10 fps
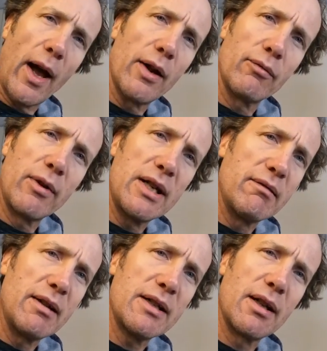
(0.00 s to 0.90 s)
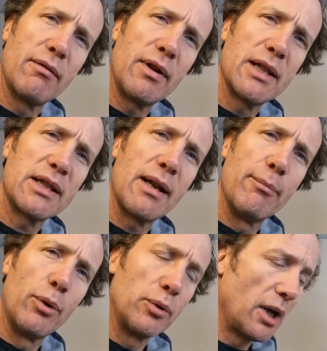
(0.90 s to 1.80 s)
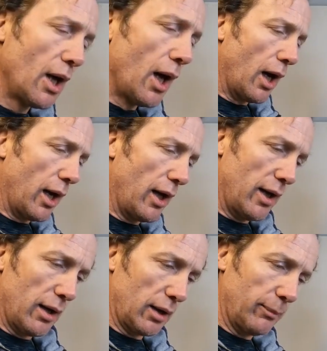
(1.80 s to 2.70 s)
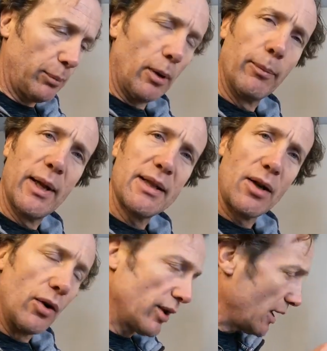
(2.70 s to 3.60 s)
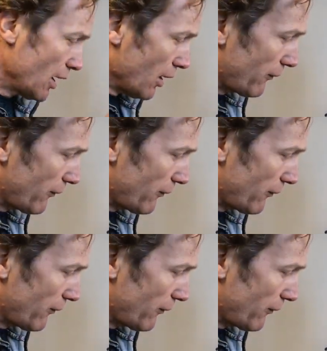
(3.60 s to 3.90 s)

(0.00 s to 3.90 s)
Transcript: and re-greased and reassembled, and I'm going to pop these on here.